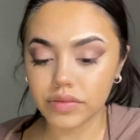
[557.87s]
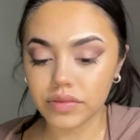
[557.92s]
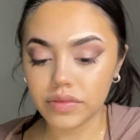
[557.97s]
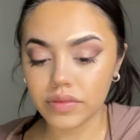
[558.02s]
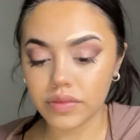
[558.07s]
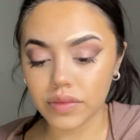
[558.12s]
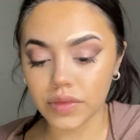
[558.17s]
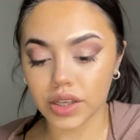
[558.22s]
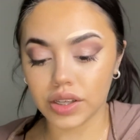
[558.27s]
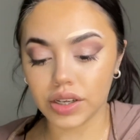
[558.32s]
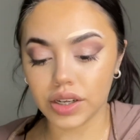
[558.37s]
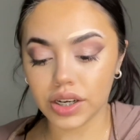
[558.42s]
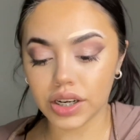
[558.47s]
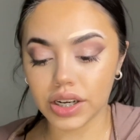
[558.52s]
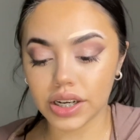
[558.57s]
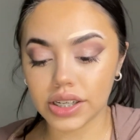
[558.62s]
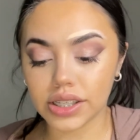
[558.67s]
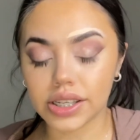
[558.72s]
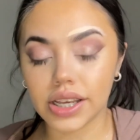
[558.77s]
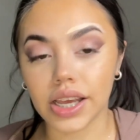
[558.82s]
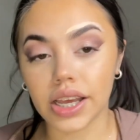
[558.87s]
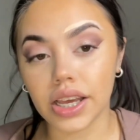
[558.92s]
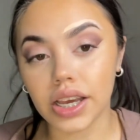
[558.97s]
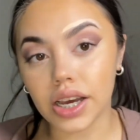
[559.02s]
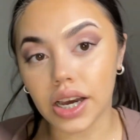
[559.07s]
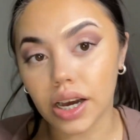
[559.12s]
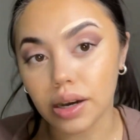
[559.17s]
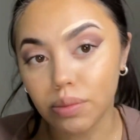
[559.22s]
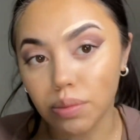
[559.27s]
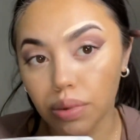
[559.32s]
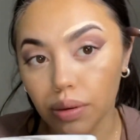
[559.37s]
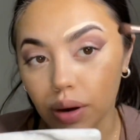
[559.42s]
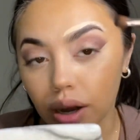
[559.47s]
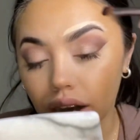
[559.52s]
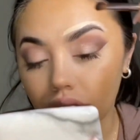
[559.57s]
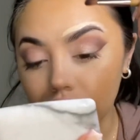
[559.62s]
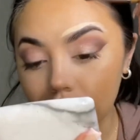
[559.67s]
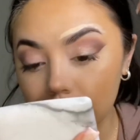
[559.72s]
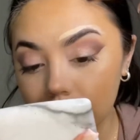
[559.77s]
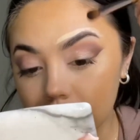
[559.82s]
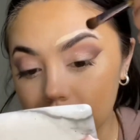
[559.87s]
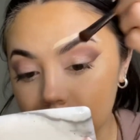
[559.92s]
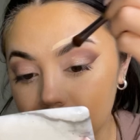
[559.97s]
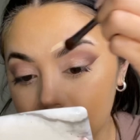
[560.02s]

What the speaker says: And then you're gonna take a brush.